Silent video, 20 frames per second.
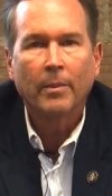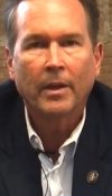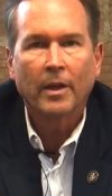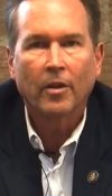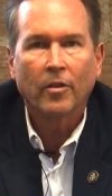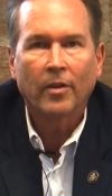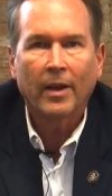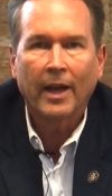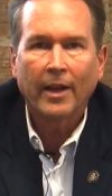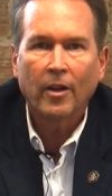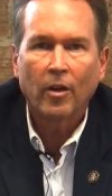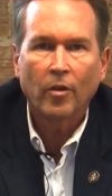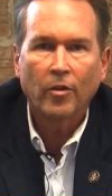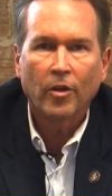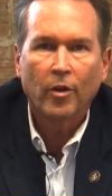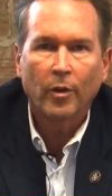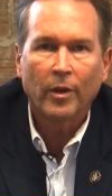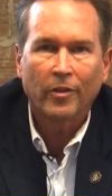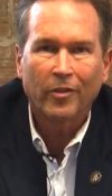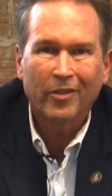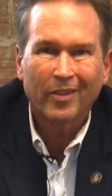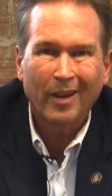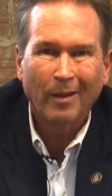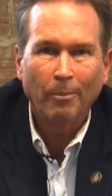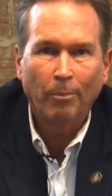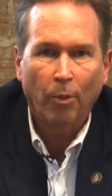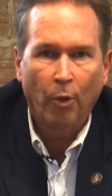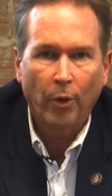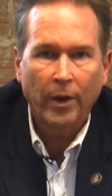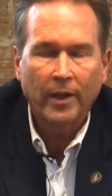because I don't know at
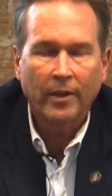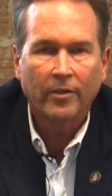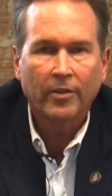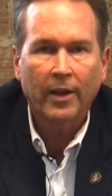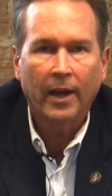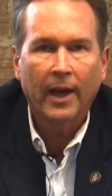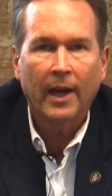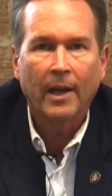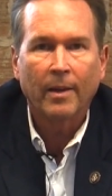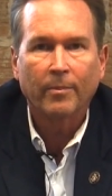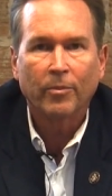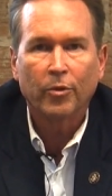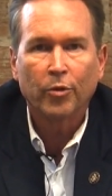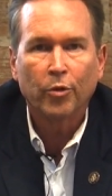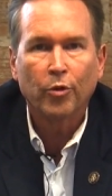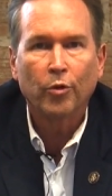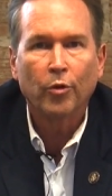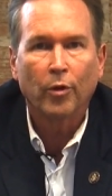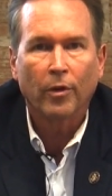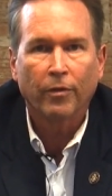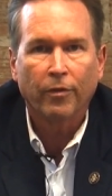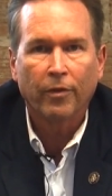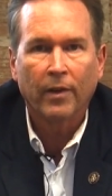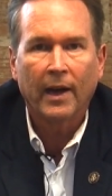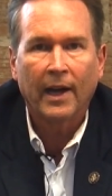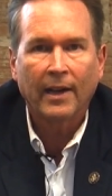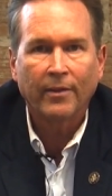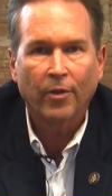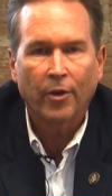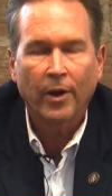some point in time, 2 or
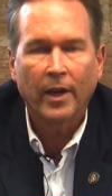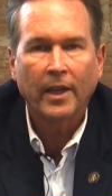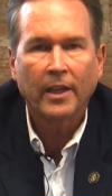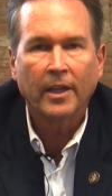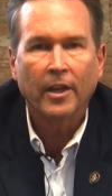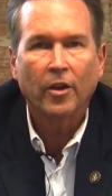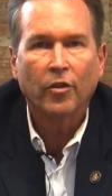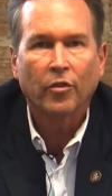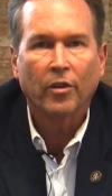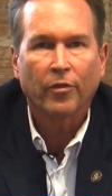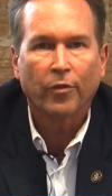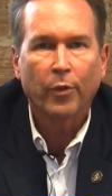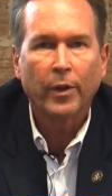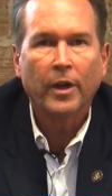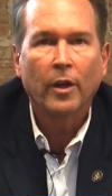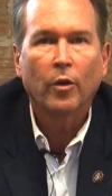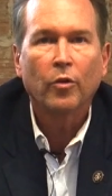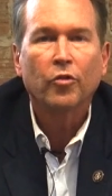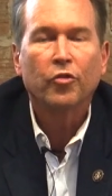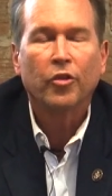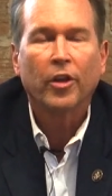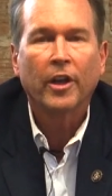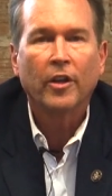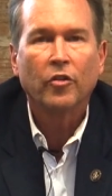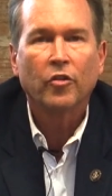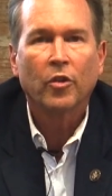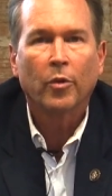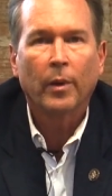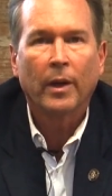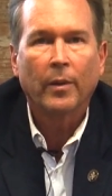5 or 8 years, if we don't
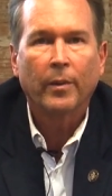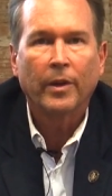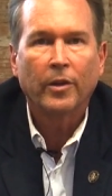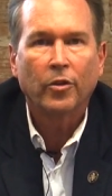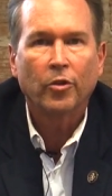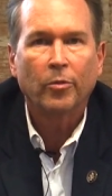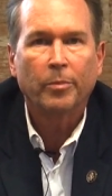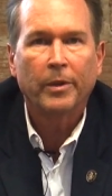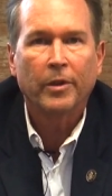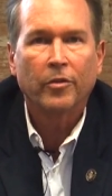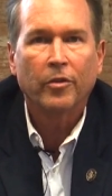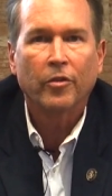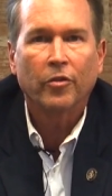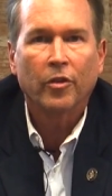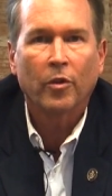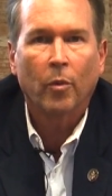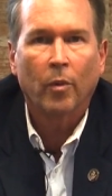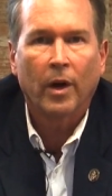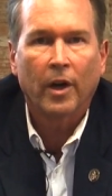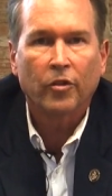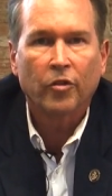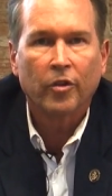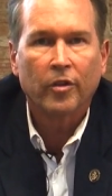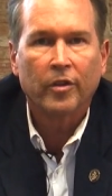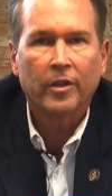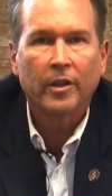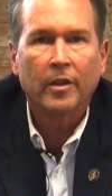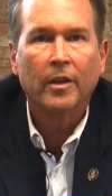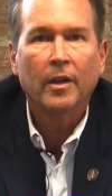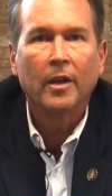change the way we do business in
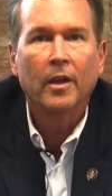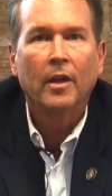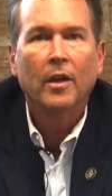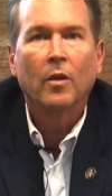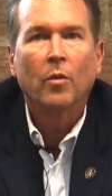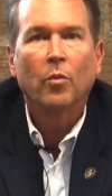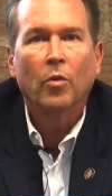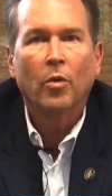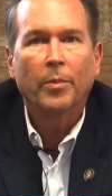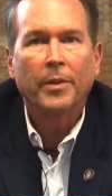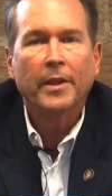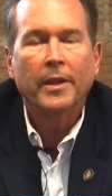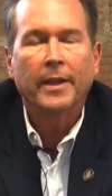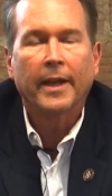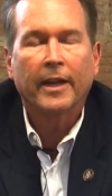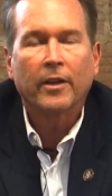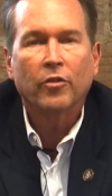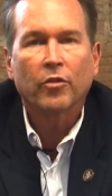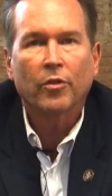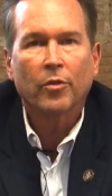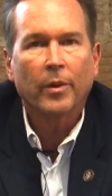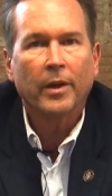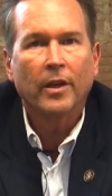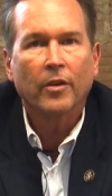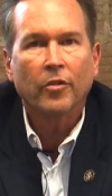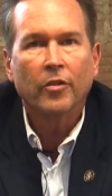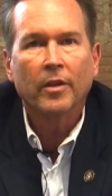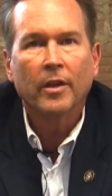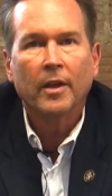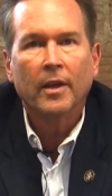Washington, we'll be the next
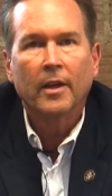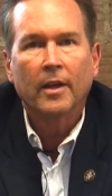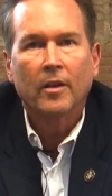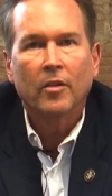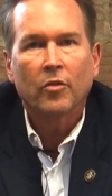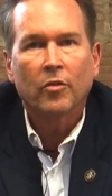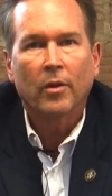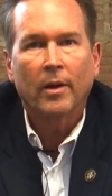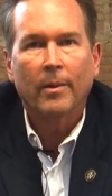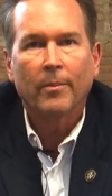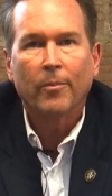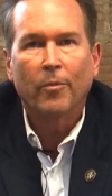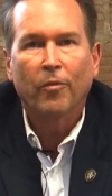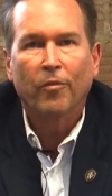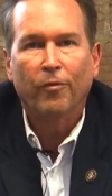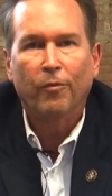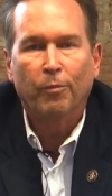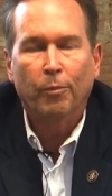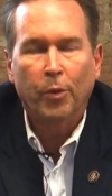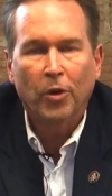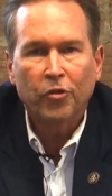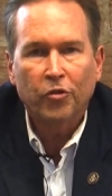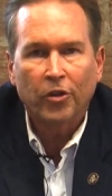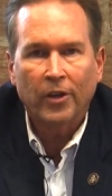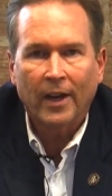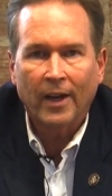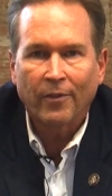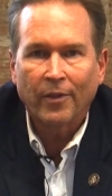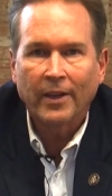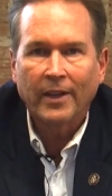Greece. So I'm
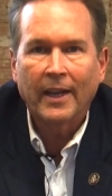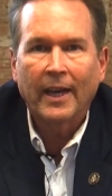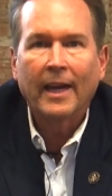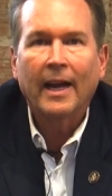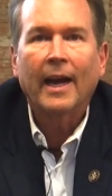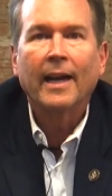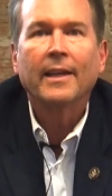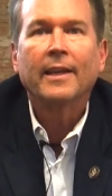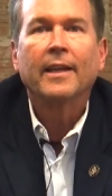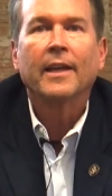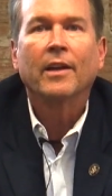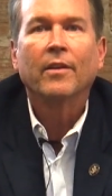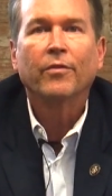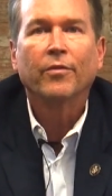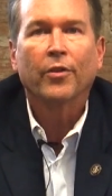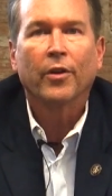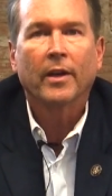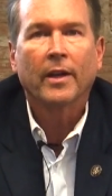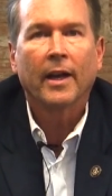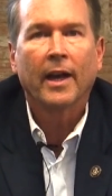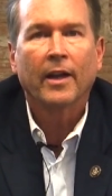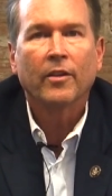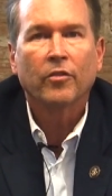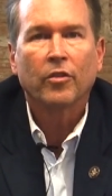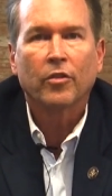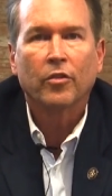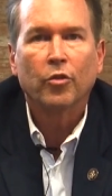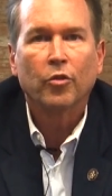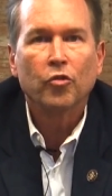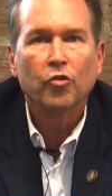pushing every day I can for a
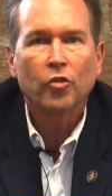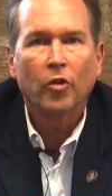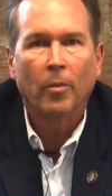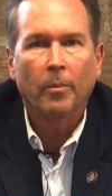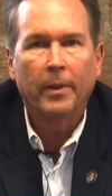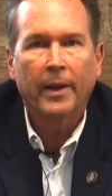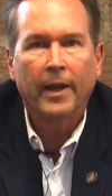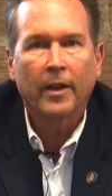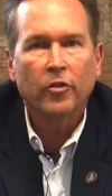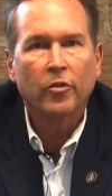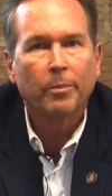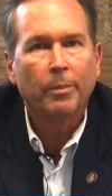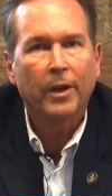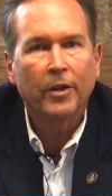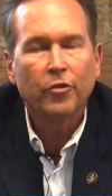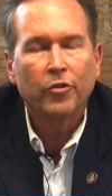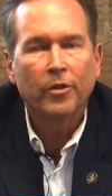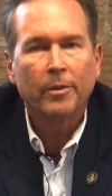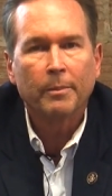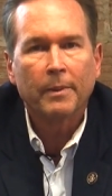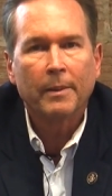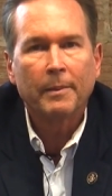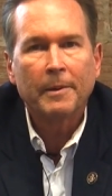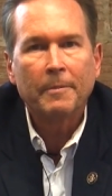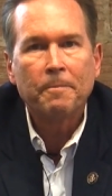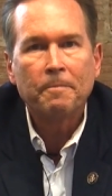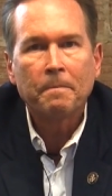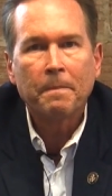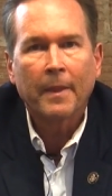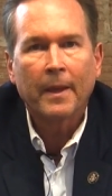constitutional balanced budget
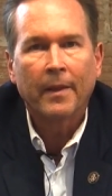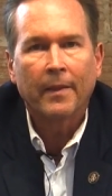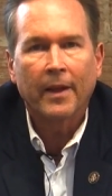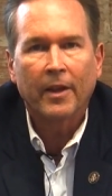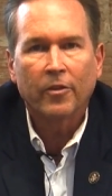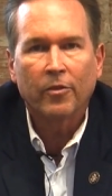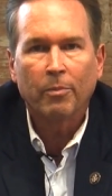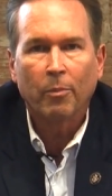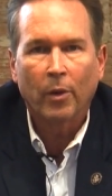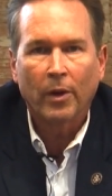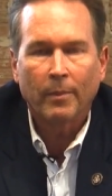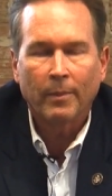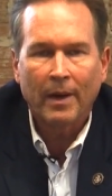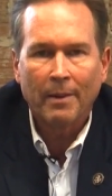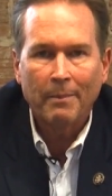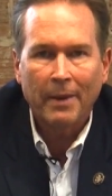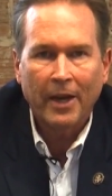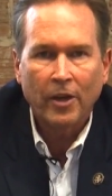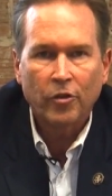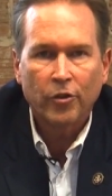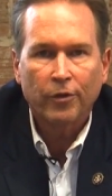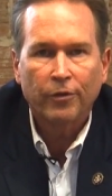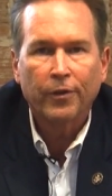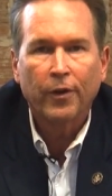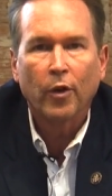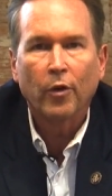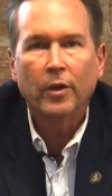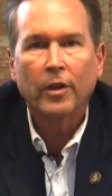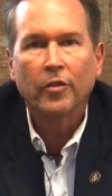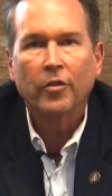amendment. That's one of my major
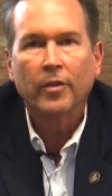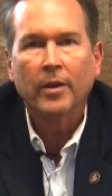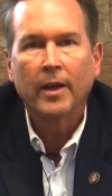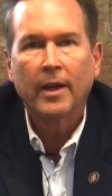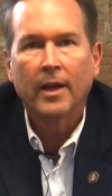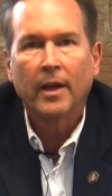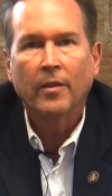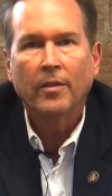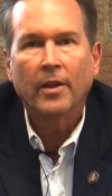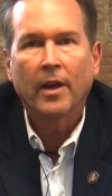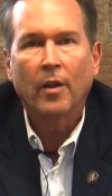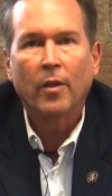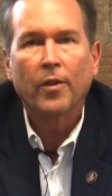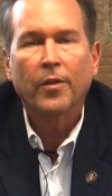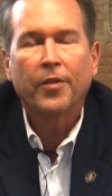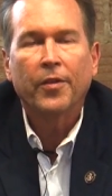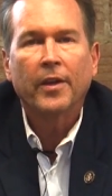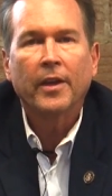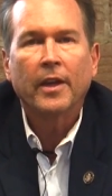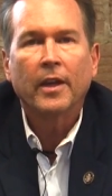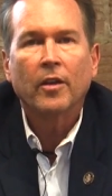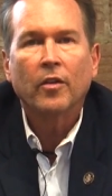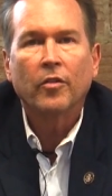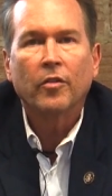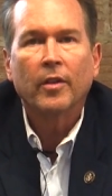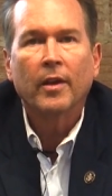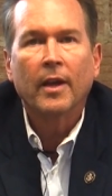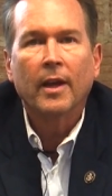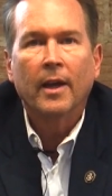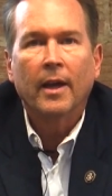focus. The other thing
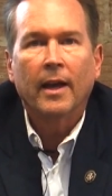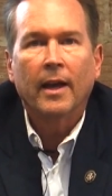is